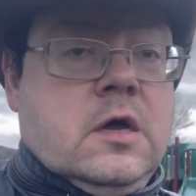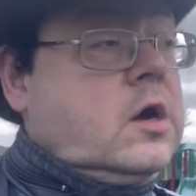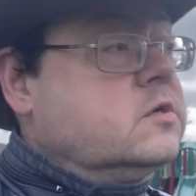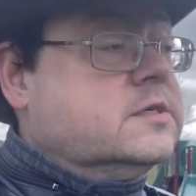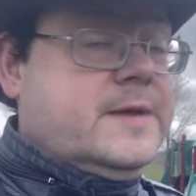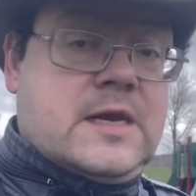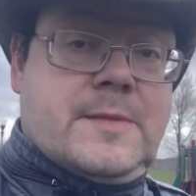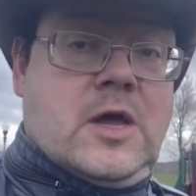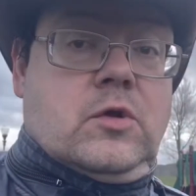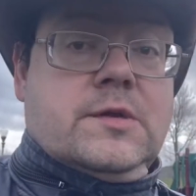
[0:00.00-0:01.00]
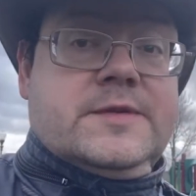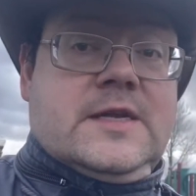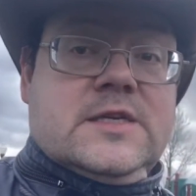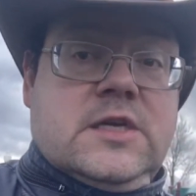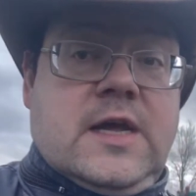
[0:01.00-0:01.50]
oh, speaking of my old
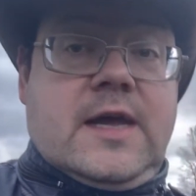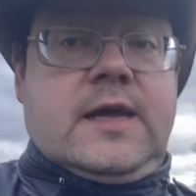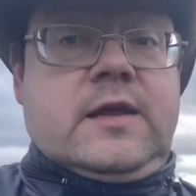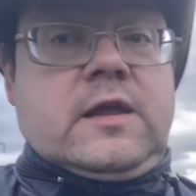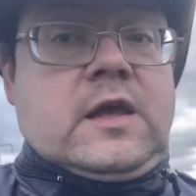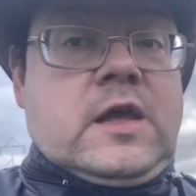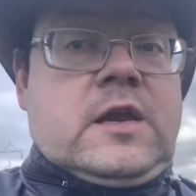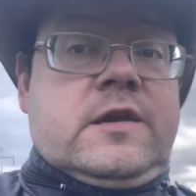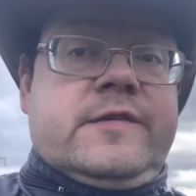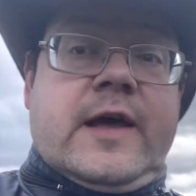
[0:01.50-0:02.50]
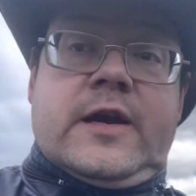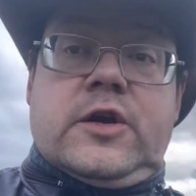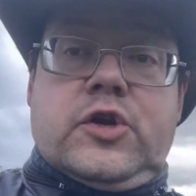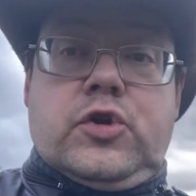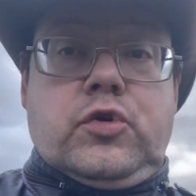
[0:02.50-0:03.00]
obsession, I
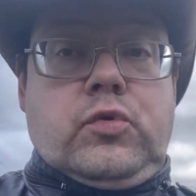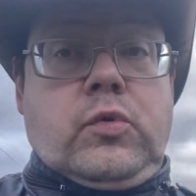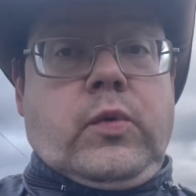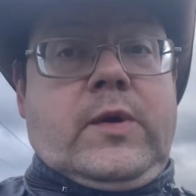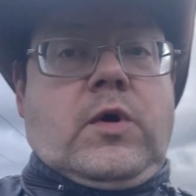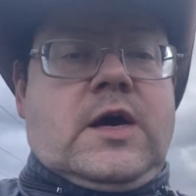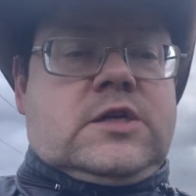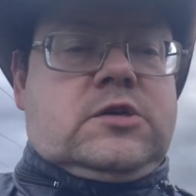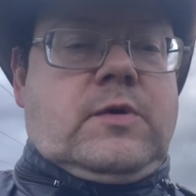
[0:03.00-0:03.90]
decided to rewatch.